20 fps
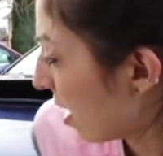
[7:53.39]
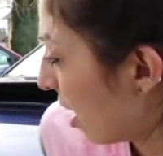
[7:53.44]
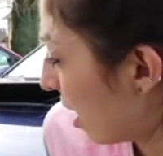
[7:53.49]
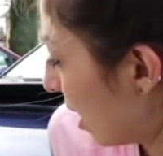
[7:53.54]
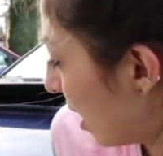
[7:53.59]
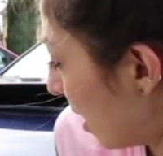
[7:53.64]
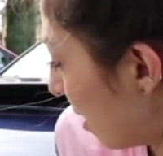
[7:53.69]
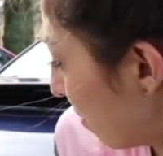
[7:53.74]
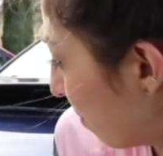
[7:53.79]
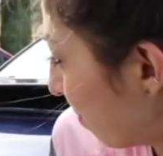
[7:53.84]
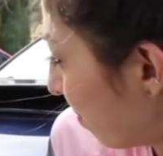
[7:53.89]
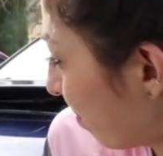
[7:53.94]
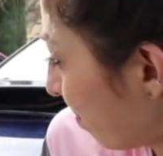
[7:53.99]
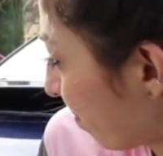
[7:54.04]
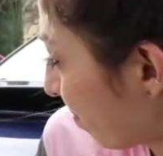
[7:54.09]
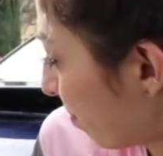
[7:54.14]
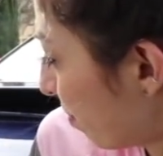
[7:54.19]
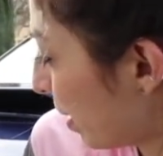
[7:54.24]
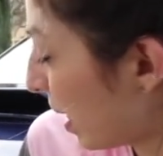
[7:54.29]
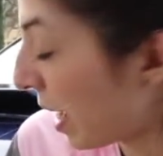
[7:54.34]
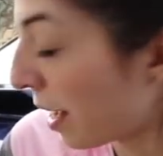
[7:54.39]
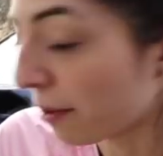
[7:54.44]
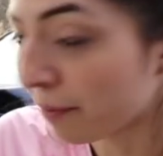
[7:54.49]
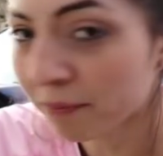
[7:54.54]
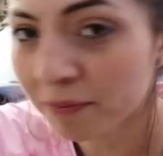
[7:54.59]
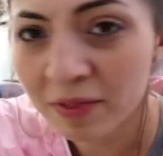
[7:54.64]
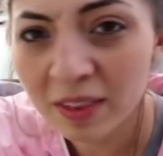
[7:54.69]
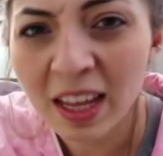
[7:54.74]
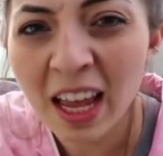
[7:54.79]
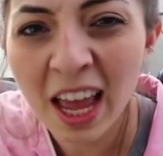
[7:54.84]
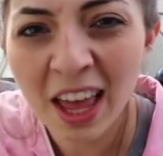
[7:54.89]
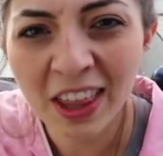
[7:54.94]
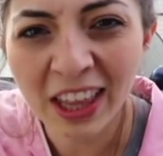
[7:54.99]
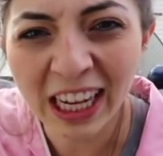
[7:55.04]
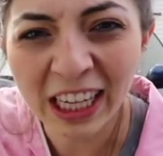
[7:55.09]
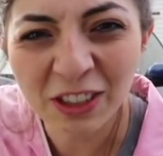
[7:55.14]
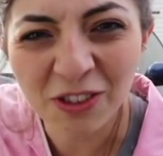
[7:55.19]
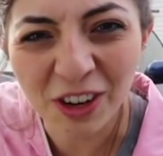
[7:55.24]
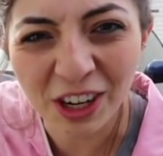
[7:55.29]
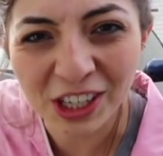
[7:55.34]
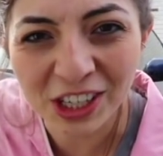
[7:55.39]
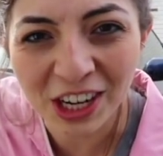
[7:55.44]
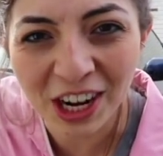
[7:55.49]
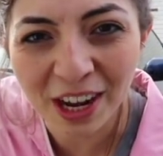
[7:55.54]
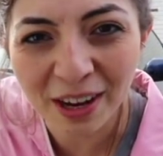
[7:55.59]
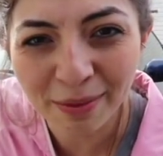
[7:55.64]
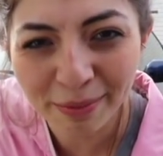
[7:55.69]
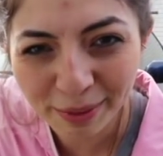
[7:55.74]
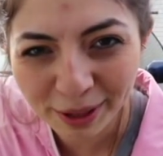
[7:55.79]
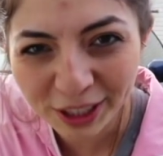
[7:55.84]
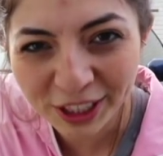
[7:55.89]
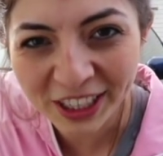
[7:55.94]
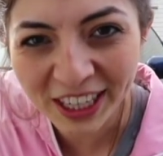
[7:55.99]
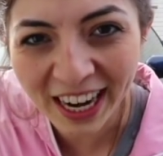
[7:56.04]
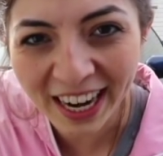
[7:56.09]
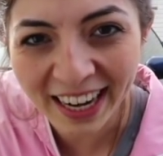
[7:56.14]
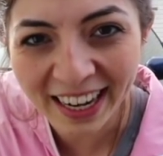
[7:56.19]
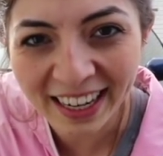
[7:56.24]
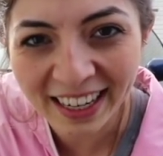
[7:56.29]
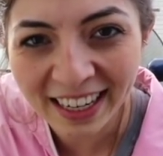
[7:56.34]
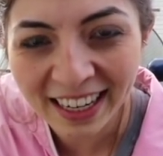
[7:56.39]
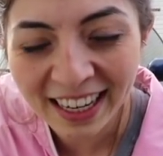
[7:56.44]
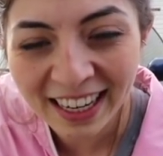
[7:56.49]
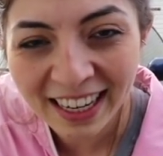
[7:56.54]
But yeah, thanks Russia, appreciate it.